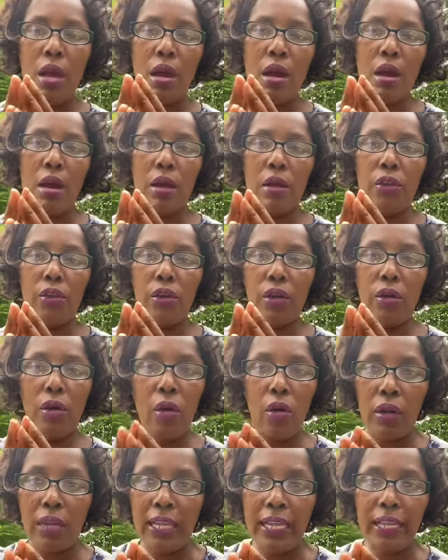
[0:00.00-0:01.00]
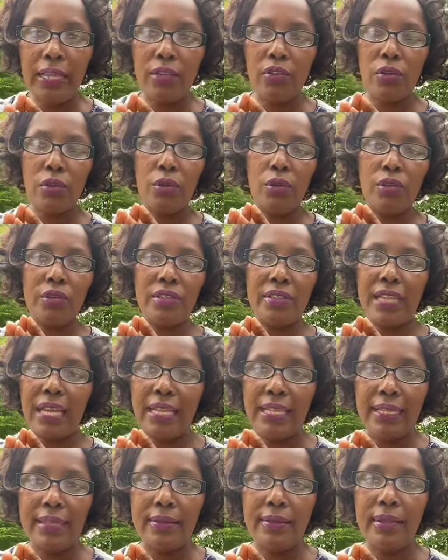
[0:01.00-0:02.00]
uh, your college or your
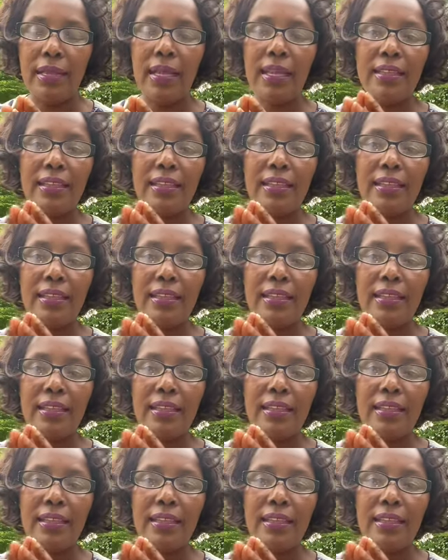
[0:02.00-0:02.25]
studies.